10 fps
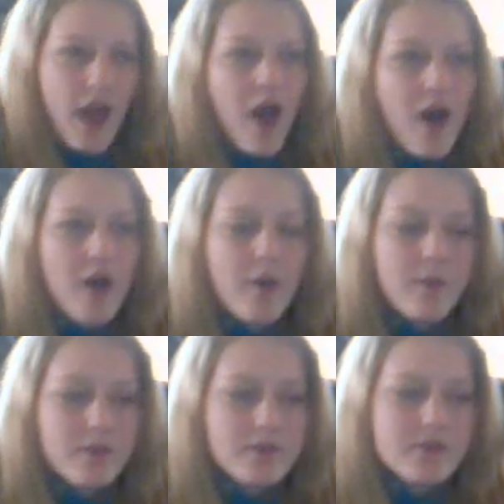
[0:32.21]

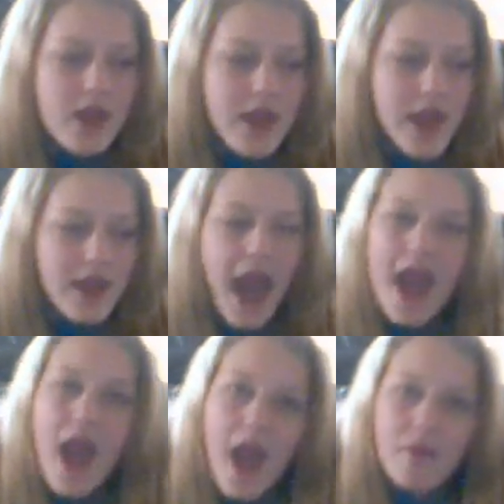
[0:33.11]

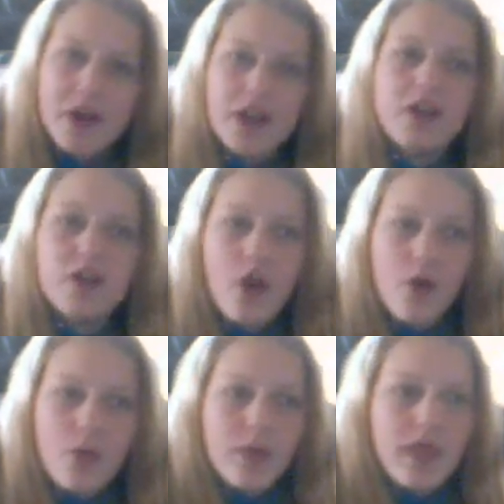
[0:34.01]
I wanted to
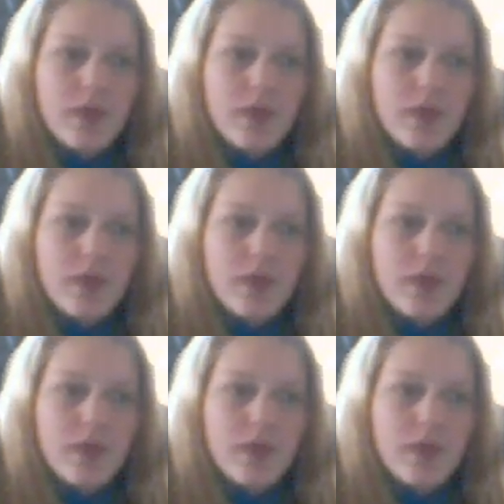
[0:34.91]
know